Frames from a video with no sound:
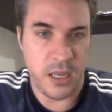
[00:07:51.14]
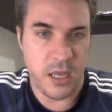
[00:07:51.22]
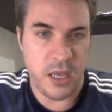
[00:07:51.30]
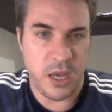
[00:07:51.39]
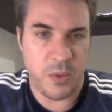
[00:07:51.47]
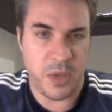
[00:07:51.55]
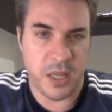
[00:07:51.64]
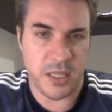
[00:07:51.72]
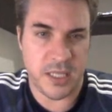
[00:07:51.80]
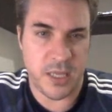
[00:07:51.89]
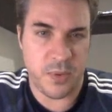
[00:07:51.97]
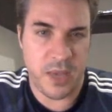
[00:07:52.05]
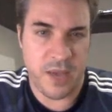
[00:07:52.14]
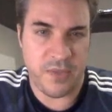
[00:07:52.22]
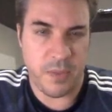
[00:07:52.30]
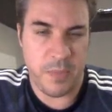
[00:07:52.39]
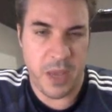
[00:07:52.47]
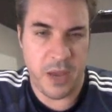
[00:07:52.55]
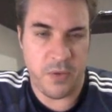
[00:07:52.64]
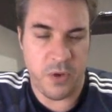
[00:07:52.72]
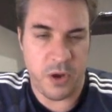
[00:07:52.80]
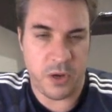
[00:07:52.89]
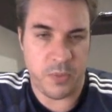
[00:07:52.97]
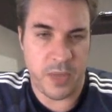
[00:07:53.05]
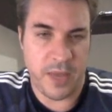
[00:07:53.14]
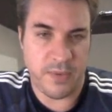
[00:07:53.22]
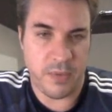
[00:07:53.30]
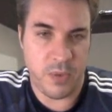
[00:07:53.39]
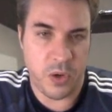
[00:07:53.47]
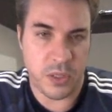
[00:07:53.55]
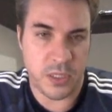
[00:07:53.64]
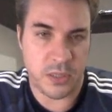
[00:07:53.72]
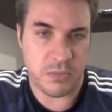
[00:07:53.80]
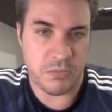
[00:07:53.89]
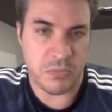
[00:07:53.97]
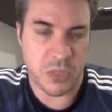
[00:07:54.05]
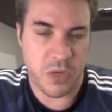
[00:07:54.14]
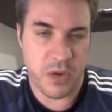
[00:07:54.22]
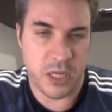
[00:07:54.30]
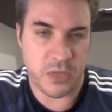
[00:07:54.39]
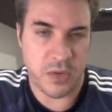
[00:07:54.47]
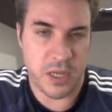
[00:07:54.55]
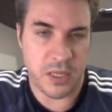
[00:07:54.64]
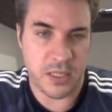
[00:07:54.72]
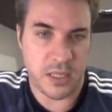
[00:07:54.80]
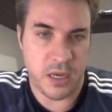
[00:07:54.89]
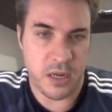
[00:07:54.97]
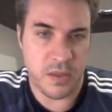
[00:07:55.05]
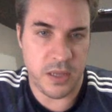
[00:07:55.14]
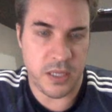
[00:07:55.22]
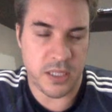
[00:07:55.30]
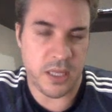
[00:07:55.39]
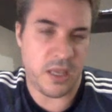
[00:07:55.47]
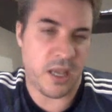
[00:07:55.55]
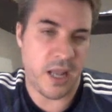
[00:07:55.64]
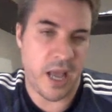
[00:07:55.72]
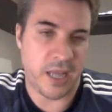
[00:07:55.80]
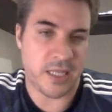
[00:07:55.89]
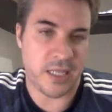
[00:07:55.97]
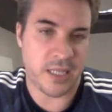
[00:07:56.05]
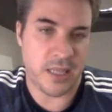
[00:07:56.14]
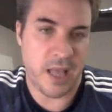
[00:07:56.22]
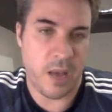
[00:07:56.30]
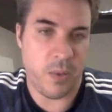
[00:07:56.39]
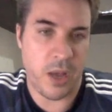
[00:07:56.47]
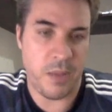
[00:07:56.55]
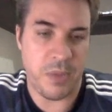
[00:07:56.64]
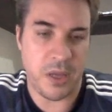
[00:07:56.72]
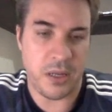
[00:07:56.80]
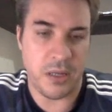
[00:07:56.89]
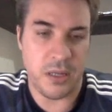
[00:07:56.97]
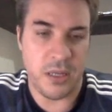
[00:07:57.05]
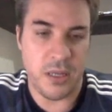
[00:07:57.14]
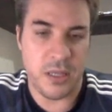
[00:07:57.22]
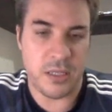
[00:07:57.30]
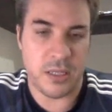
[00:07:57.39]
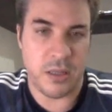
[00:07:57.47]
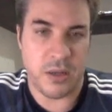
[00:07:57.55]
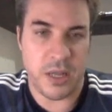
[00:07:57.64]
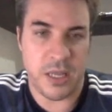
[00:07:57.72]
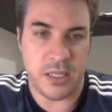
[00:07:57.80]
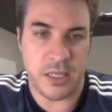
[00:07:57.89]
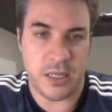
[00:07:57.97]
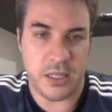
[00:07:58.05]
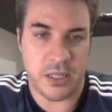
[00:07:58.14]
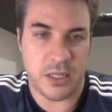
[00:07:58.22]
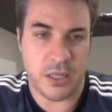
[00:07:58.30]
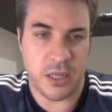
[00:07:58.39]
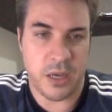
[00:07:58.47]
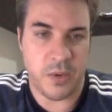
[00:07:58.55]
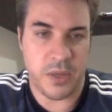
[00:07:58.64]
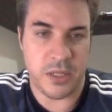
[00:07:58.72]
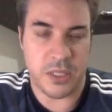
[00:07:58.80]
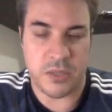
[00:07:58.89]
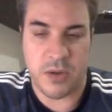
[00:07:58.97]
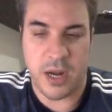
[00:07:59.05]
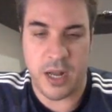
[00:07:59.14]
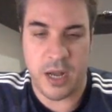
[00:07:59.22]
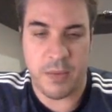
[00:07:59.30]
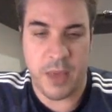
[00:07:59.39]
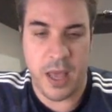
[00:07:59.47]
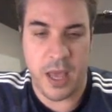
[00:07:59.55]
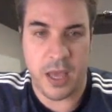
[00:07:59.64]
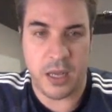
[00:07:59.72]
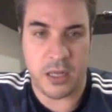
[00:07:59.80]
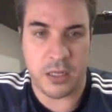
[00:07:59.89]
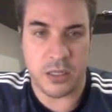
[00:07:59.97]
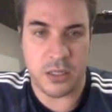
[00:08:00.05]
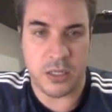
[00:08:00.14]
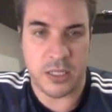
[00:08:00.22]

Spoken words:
And we can see we have the Bedrock and we have a Moss directory inside of there. So you can access it that way, but it's a lot easier just to go in straight up and just